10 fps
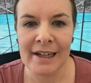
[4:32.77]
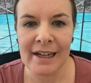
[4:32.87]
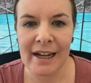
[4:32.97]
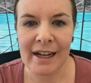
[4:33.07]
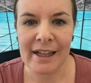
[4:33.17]

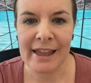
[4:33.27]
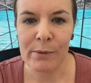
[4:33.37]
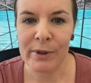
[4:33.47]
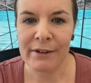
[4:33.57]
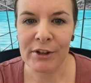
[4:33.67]
that
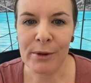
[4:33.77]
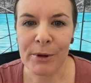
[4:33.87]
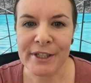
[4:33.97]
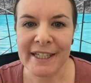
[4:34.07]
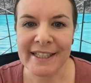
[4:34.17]
will give you the
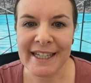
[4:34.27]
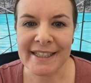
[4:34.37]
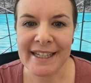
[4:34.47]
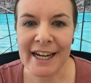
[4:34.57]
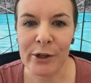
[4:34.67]
most
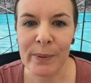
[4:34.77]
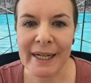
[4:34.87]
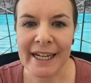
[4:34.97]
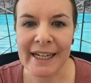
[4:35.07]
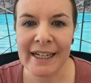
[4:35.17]
success at
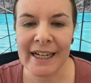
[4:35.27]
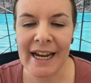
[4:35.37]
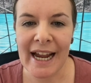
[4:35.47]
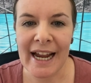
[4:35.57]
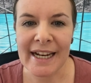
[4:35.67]
quitting.
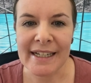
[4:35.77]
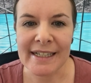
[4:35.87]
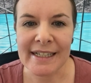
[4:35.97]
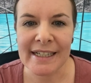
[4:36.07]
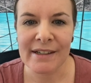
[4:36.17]

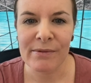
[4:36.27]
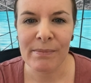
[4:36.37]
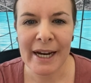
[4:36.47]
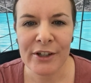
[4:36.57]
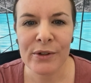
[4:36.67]
And
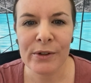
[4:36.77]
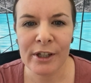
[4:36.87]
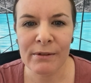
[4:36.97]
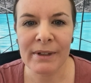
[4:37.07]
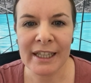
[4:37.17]
make sure
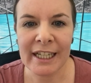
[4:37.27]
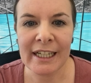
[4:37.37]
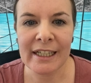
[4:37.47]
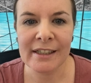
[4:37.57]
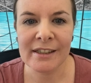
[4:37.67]
you
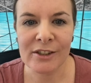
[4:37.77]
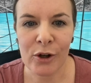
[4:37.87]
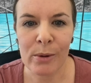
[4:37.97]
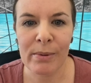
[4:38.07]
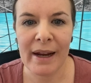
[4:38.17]
really
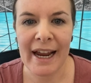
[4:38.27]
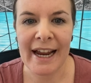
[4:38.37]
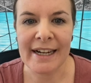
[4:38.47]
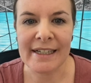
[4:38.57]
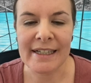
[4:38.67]
stop
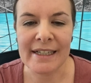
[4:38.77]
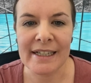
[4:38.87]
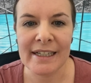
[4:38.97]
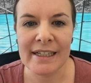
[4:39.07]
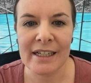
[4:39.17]

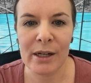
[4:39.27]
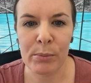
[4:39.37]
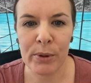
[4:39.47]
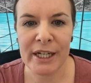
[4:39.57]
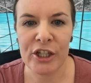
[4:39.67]
and
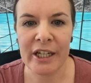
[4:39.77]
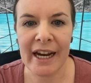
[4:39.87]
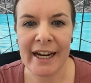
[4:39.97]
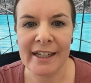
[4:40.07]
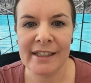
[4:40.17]

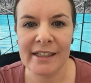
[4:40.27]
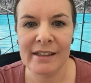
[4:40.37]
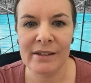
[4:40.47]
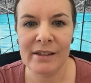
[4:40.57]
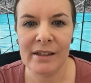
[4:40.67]
appreciate
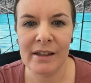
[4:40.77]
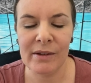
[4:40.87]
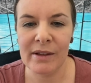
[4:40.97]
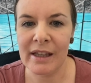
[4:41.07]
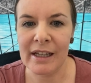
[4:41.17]

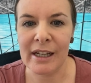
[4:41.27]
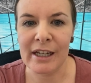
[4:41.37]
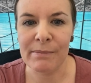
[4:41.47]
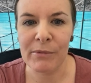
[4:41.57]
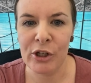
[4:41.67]

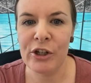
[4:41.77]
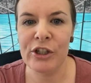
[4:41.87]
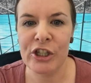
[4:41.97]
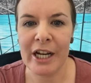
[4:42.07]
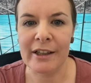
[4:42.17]
the
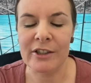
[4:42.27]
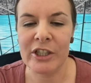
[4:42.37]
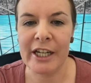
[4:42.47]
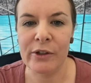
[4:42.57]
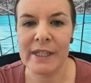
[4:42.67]
huge challenge
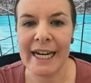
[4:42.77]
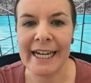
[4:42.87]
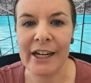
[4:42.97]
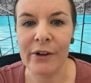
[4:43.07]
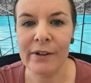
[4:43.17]
that you're
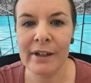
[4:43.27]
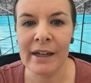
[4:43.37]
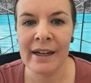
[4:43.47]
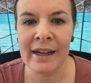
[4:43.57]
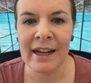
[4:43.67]
taking on,
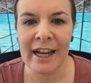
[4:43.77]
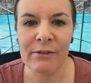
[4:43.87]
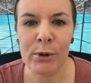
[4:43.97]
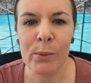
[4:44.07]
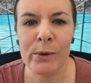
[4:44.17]

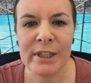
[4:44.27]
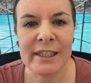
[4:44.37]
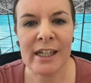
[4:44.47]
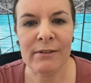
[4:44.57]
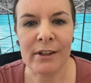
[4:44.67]
and reward
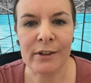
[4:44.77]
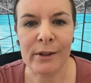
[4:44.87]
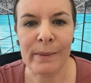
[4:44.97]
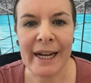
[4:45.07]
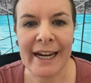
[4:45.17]
yourself along
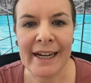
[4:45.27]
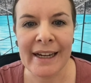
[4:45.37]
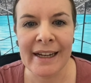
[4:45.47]
the way,